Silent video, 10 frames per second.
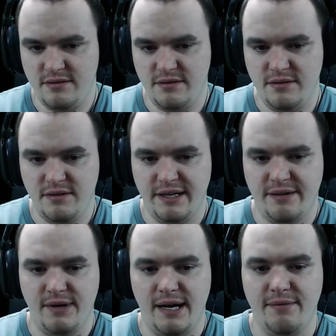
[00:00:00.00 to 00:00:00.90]

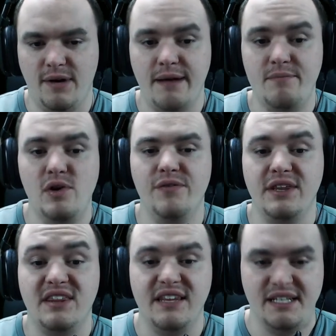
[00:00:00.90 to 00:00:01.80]
I move
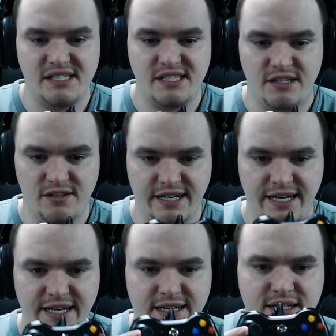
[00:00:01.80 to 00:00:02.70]
with this,
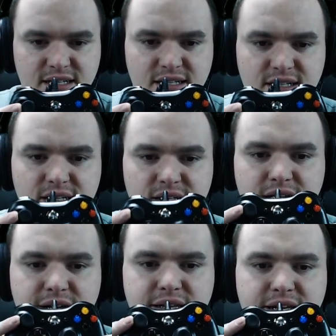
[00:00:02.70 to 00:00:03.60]
okay?
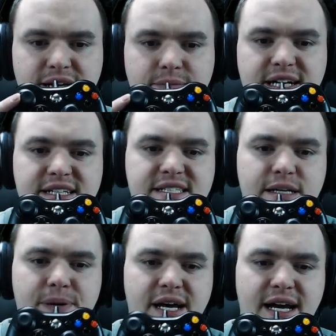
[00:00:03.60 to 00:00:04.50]
And then my
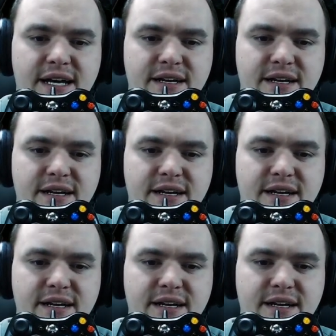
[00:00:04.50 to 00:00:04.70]
D-pad,